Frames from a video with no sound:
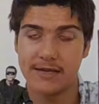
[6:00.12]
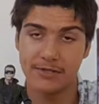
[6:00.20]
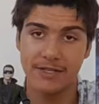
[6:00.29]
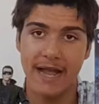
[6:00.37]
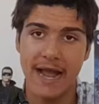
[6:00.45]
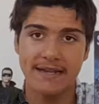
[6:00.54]

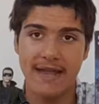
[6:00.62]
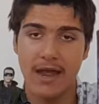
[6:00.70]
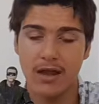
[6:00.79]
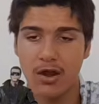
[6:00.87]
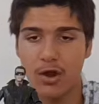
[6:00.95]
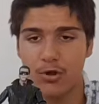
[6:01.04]
you can
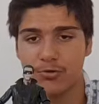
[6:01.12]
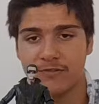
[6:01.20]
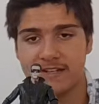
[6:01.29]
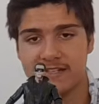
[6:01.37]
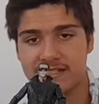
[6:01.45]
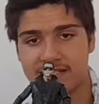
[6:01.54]
get a Carl
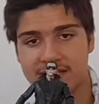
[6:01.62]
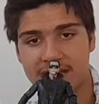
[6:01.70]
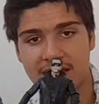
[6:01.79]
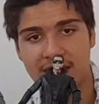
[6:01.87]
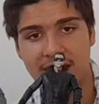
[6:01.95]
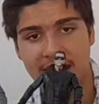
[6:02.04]
Reese,
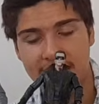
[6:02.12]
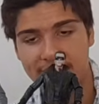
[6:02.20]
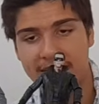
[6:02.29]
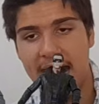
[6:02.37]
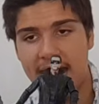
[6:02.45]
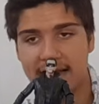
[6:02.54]
you
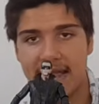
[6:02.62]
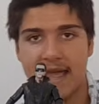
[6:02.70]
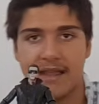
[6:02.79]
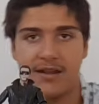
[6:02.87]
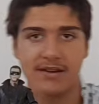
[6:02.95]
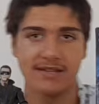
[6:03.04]
can
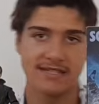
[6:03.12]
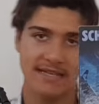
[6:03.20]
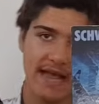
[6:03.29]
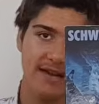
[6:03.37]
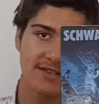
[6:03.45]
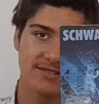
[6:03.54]
get like a
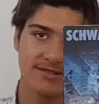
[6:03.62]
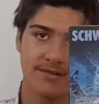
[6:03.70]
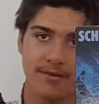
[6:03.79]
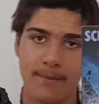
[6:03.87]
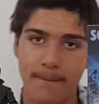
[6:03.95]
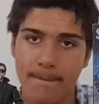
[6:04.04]
skeleton